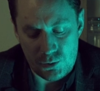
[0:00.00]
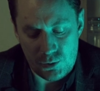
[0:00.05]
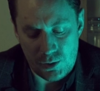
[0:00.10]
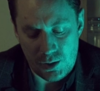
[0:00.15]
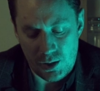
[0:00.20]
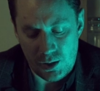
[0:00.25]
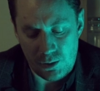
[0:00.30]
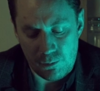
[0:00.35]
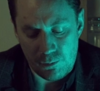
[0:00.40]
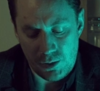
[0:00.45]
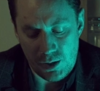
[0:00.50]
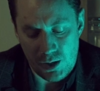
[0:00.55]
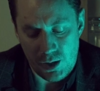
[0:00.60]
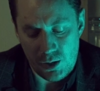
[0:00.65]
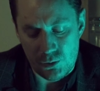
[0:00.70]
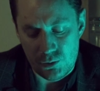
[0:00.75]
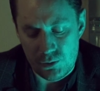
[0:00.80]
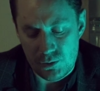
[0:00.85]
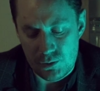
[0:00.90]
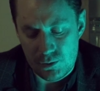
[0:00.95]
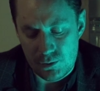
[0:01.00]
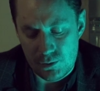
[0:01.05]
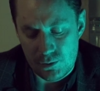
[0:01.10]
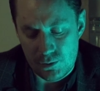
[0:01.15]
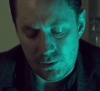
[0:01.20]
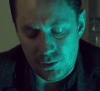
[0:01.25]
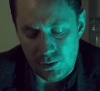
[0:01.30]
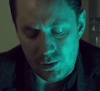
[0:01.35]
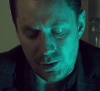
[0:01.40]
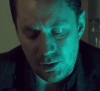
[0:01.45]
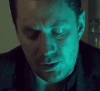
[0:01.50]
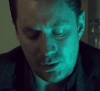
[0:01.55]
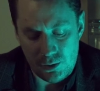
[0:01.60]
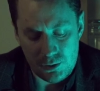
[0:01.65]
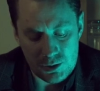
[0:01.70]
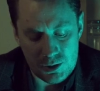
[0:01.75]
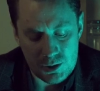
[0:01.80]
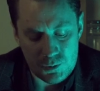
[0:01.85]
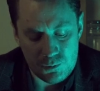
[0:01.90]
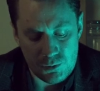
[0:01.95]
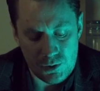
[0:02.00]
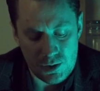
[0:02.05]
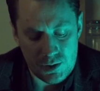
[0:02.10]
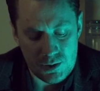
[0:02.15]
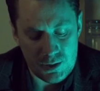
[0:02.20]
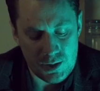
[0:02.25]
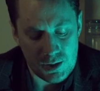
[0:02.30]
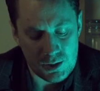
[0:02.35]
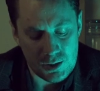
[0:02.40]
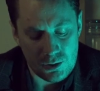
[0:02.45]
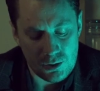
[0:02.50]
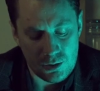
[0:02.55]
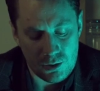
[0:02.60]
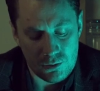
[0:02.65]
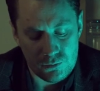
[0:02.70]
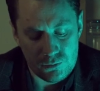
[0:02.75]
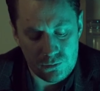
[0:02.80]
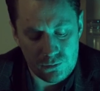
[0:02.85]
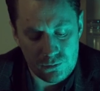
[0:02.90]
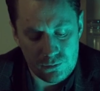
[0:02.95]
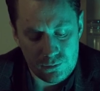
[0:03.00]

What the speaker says: to help me out. I can't express that enough."